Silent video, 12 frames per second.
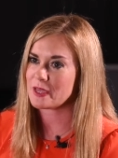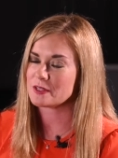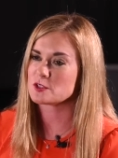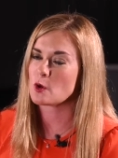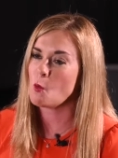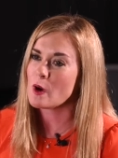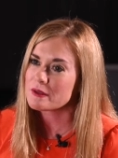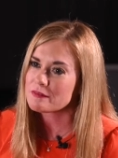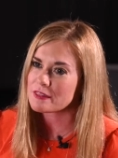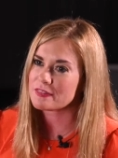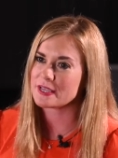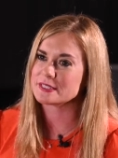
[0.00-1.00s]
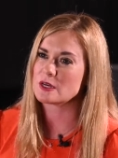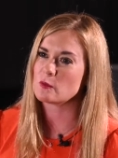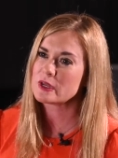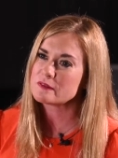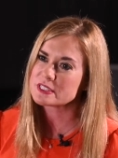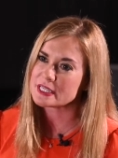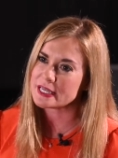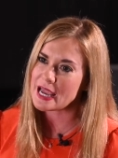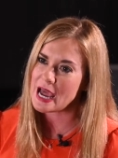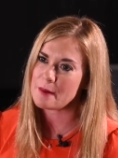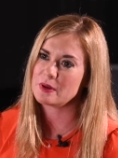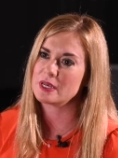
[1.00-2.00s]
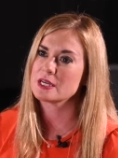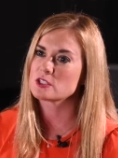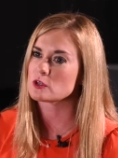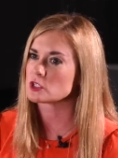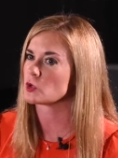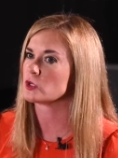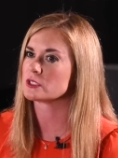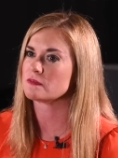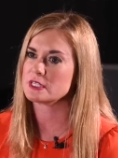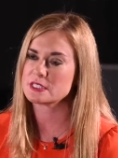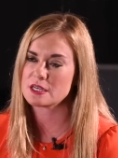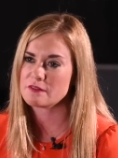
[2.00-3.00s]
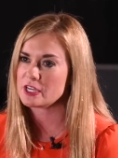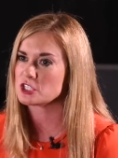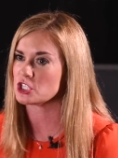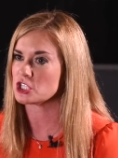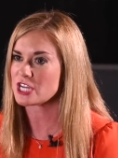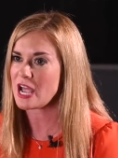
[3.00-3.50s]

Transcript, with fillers: And so one of the things that we've seen happen as a result of these innovation